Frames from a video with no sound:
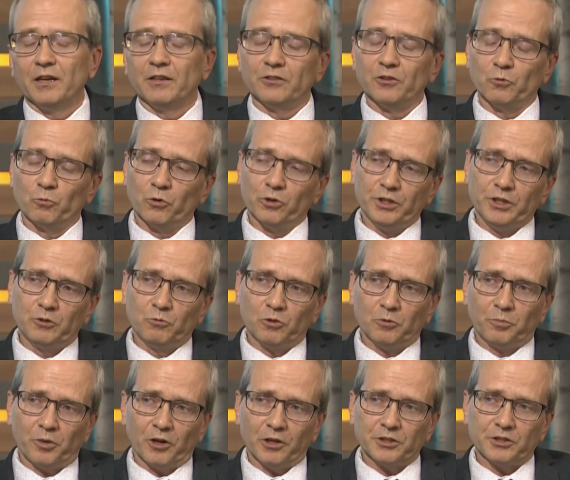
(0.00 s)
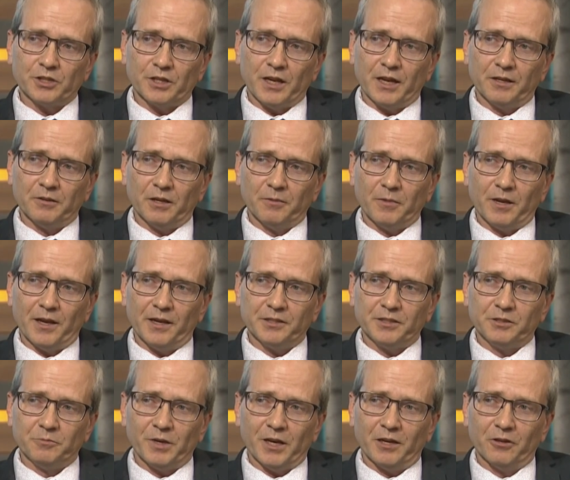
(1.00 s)
there were equal parts an
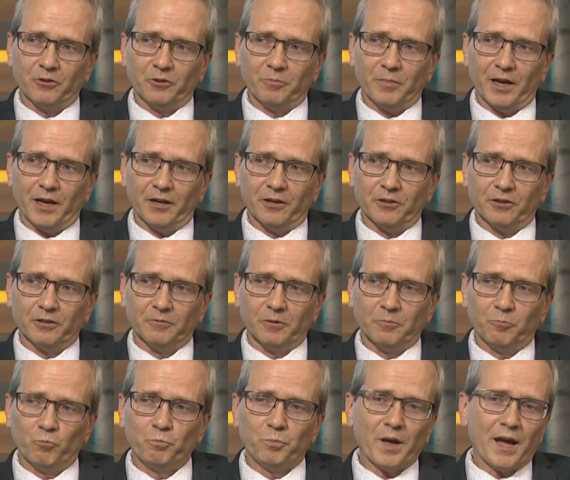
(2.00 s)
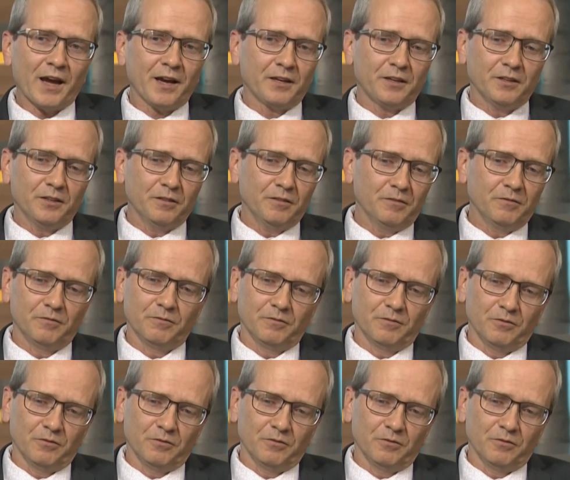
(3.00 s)
antimatter and matter back in